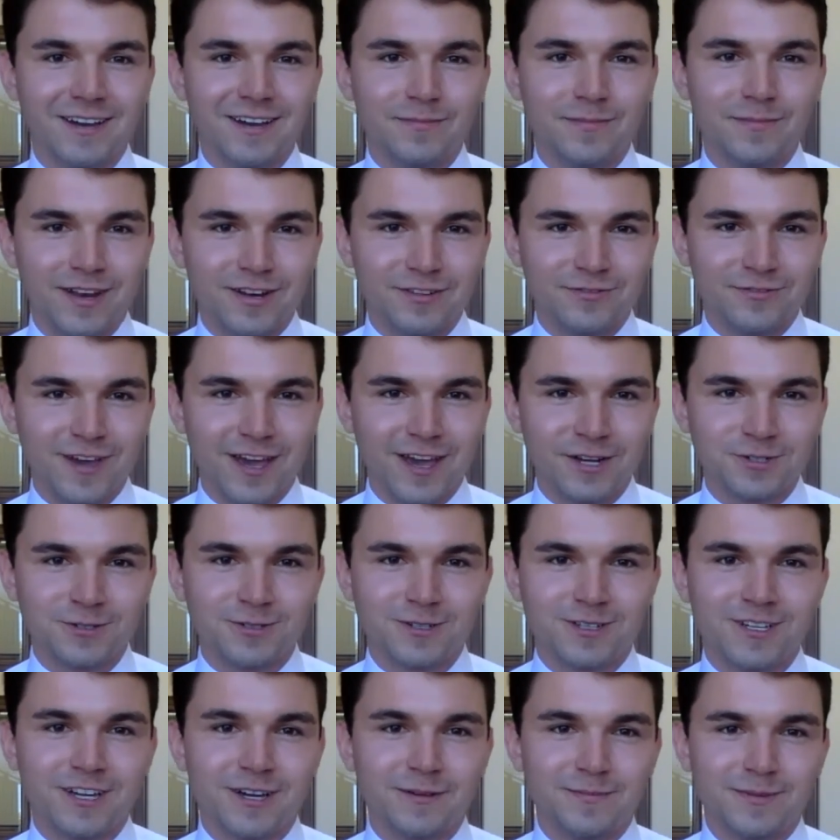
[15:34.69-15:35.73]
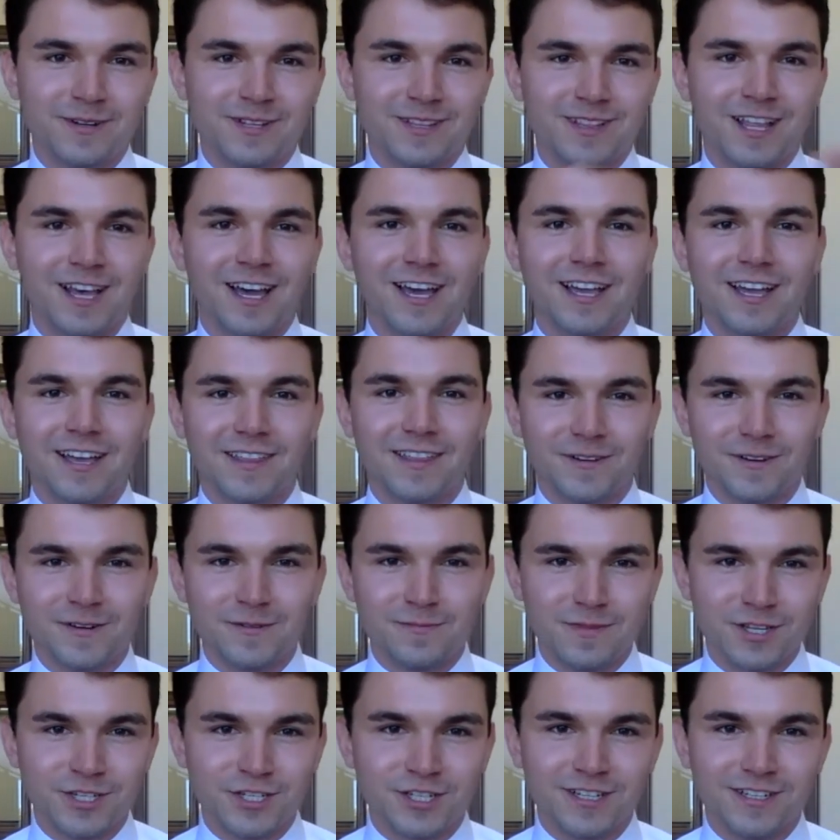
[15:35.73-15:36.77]
manufacturing company lying on their
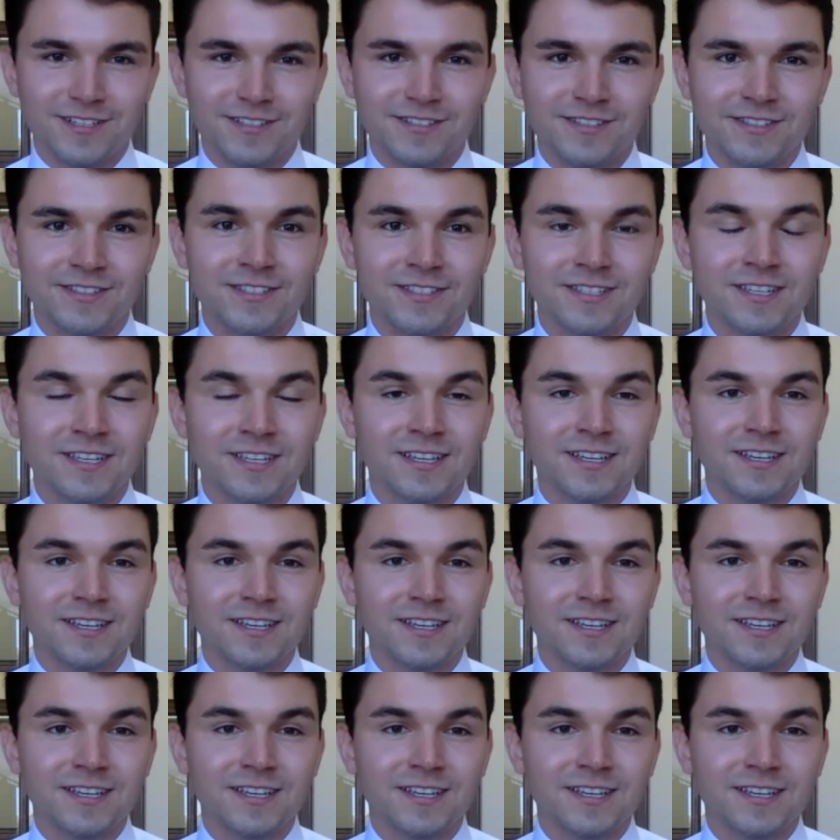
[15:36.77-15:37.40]
emissions